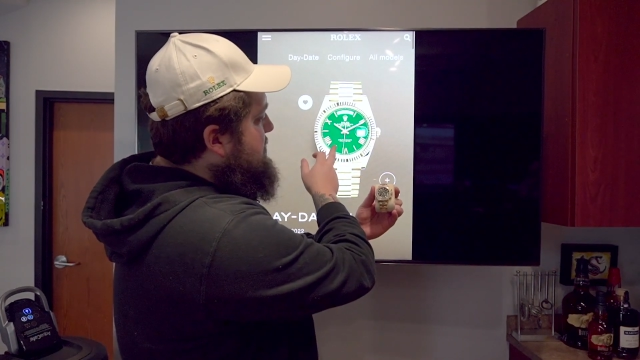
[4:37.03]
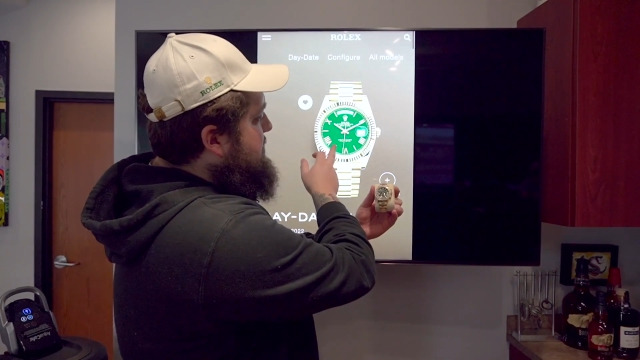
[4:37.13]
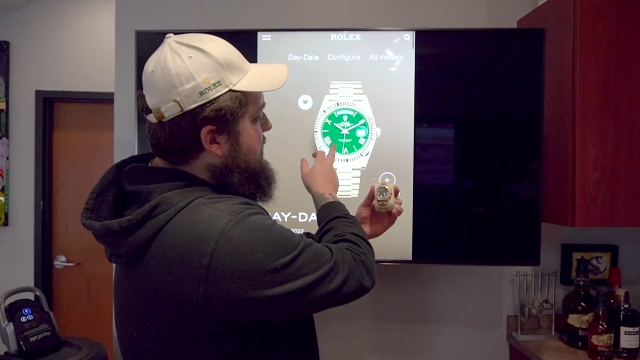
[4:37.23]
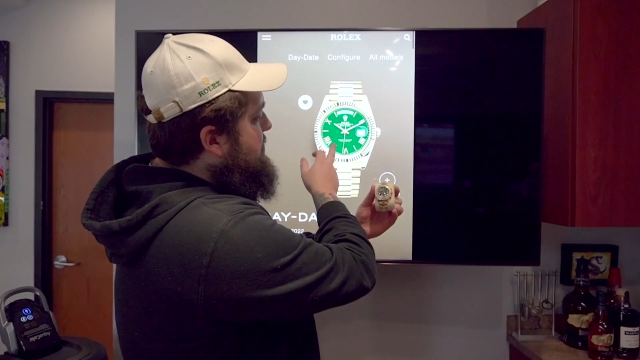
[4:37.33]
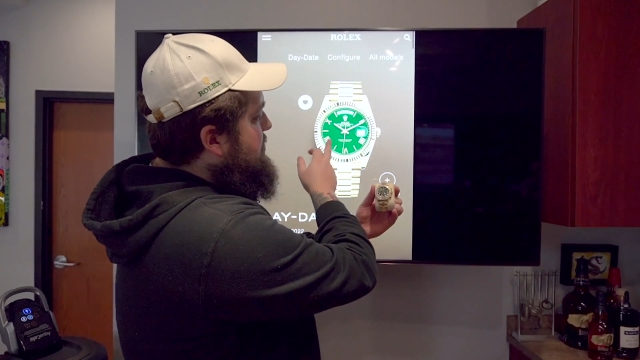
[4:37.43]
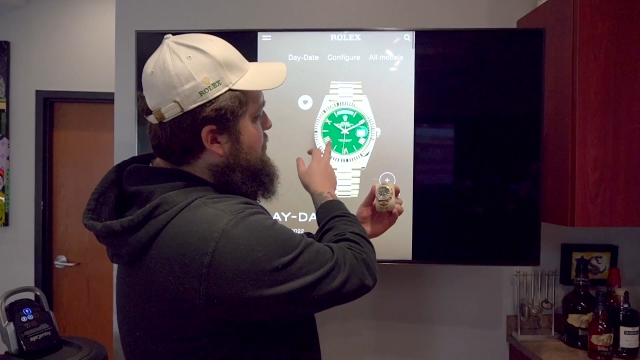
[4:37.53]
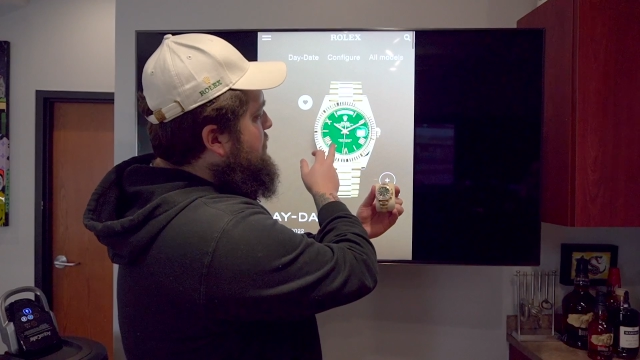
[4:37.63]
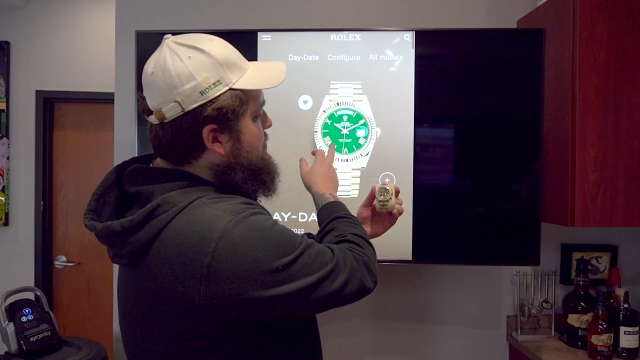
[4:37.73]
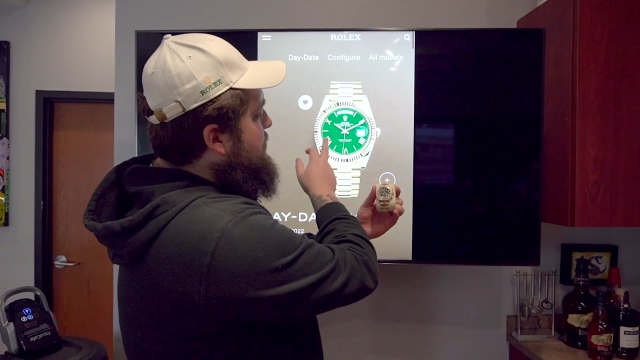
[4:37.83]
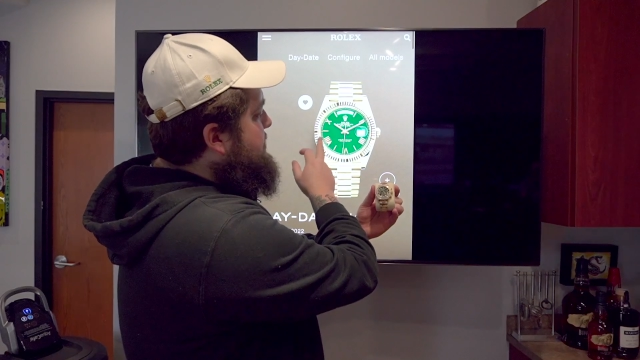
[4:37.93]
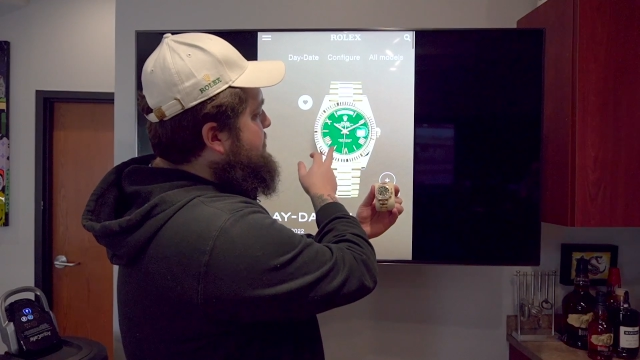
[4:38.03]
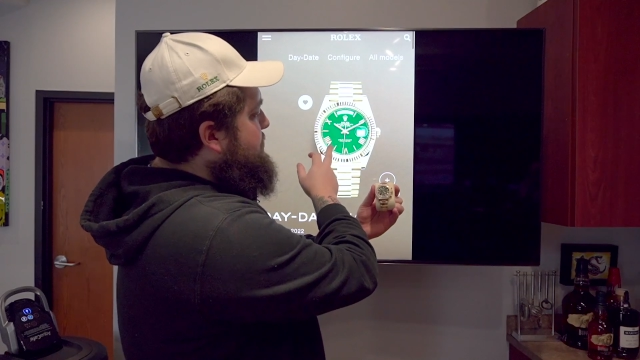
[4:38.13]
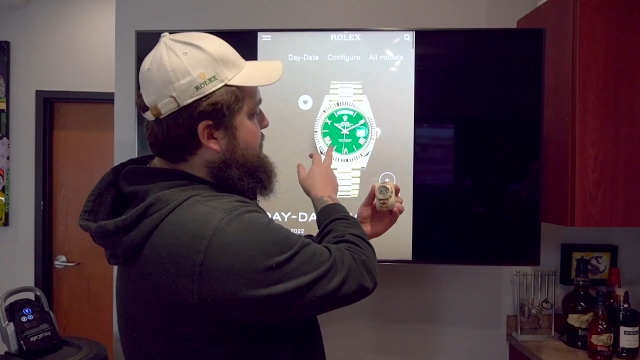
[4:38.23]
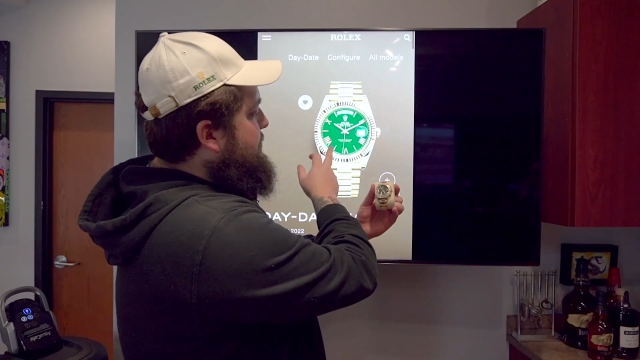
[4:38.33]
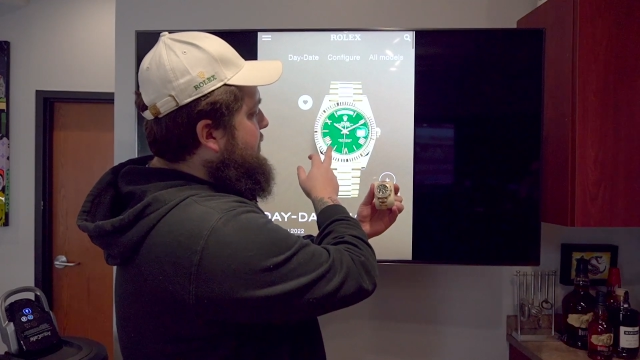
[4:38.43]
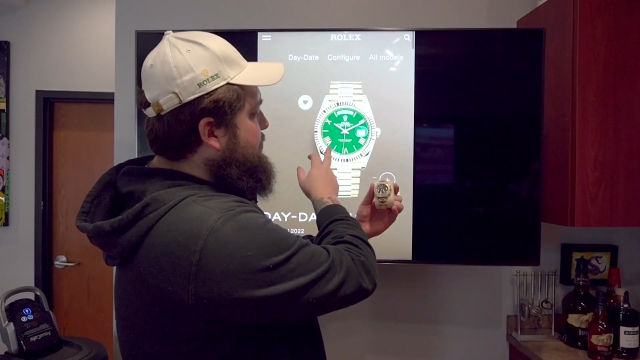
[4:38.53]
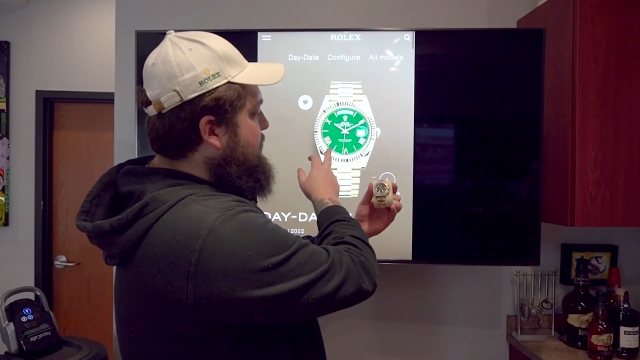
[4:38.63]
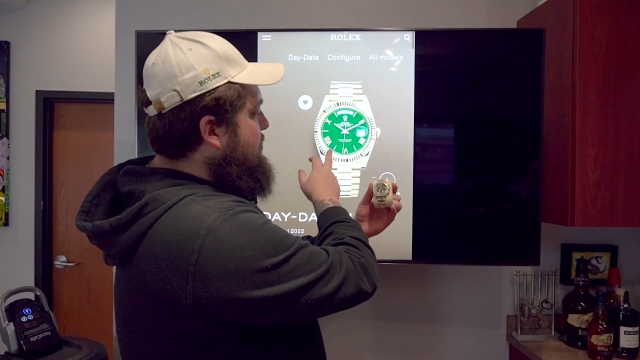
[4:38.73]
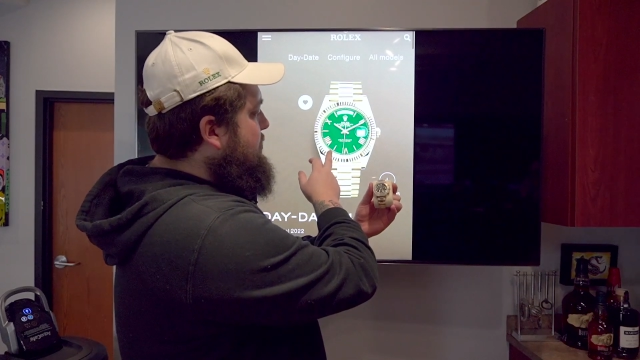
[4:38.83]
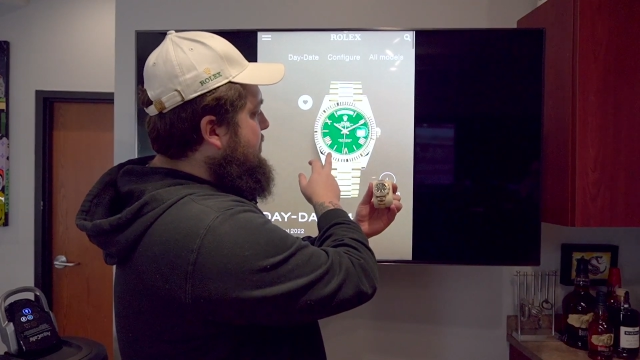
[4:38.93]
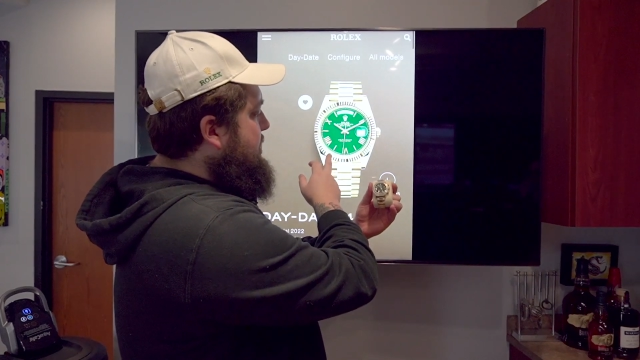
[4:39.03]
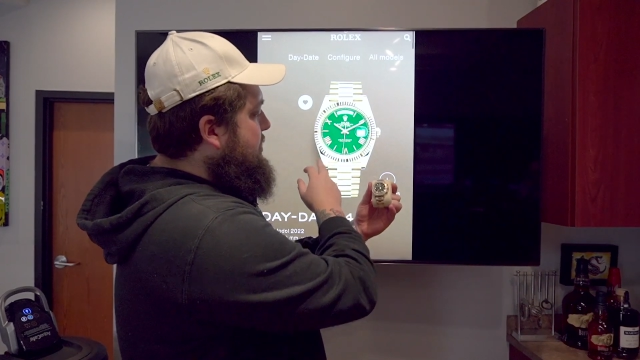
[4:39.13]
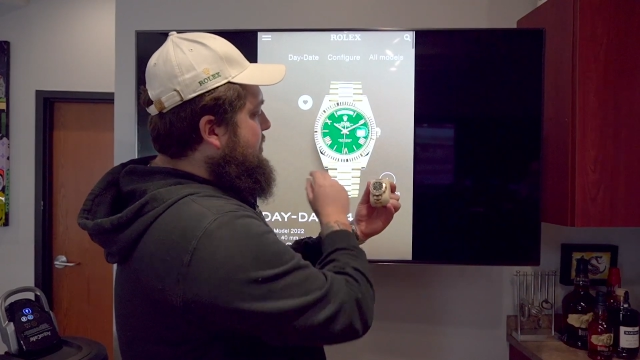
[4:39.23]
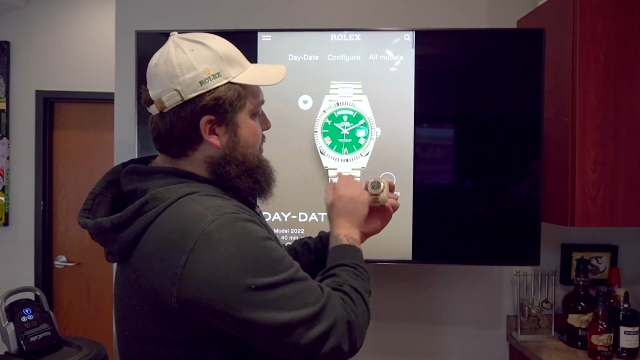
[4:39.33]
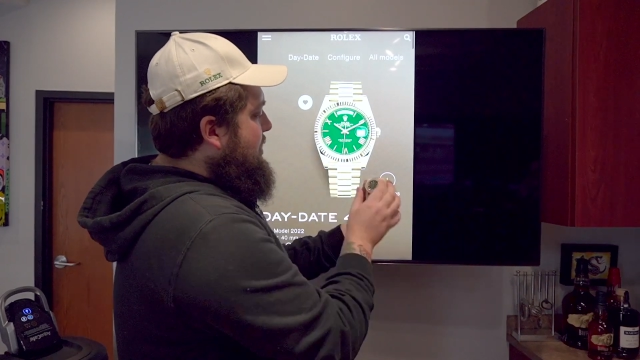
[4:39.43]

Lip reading: looks like the old Oyster Perpetual green.